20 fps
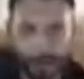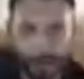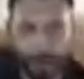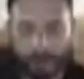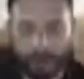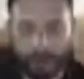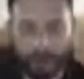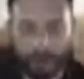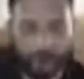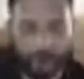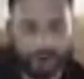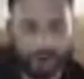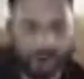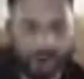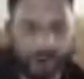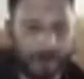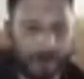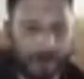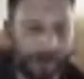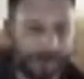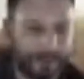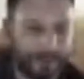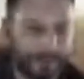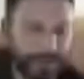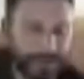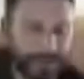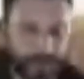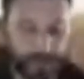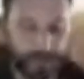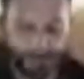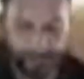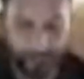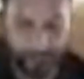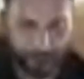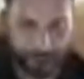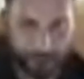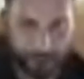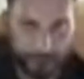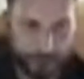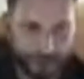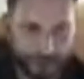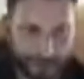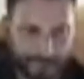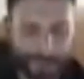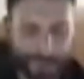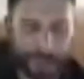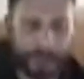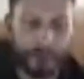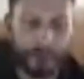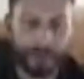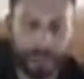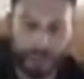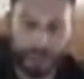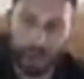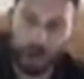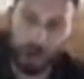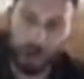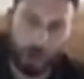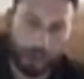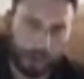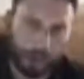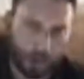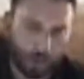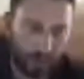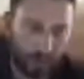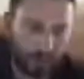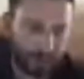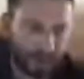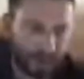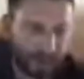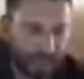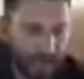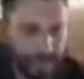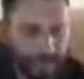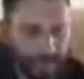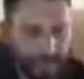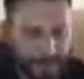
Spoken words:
or someone is building a home alongside me.